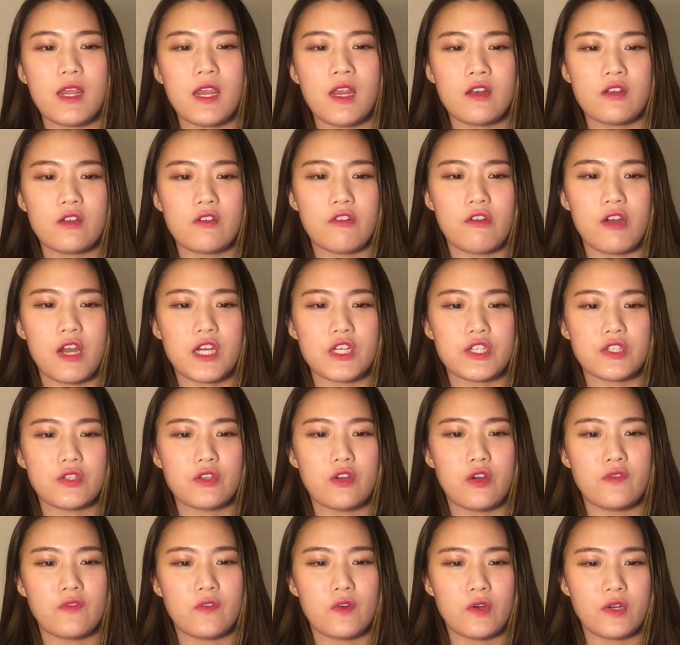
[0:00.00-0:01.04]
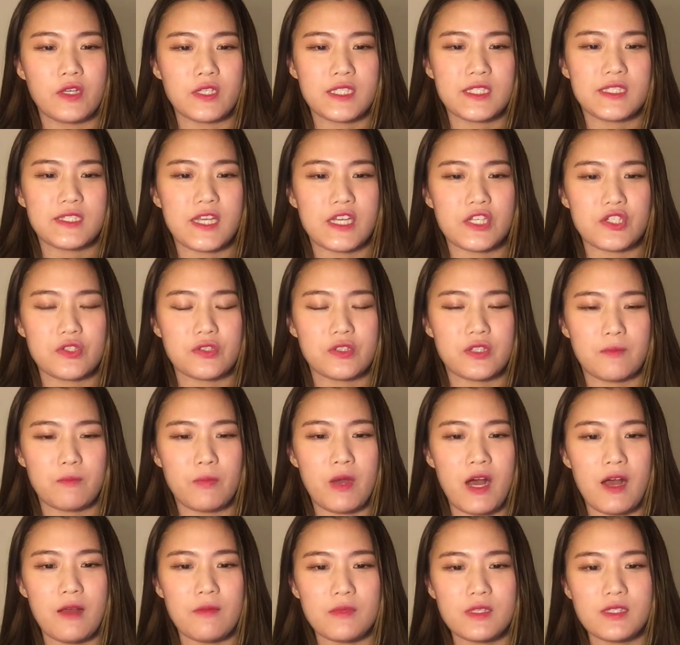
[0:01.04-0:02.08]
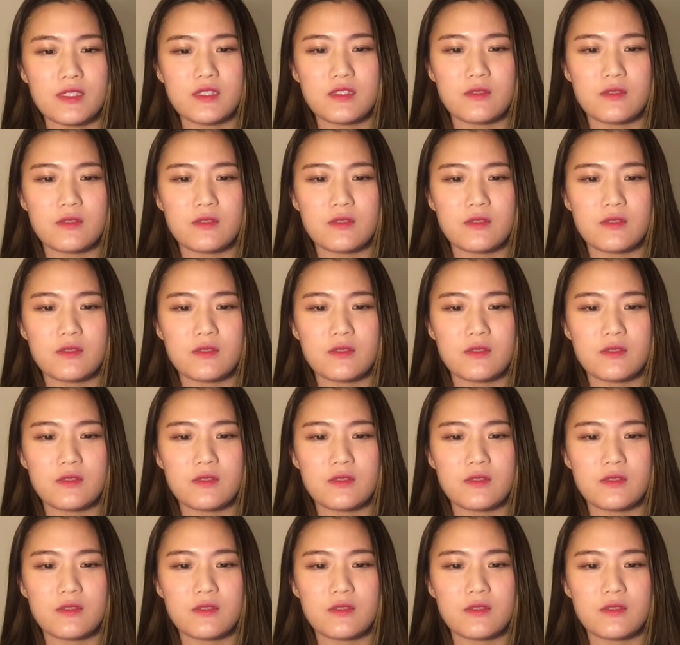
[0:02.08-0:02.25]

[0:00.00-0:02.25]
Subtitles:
integration of organizational departments,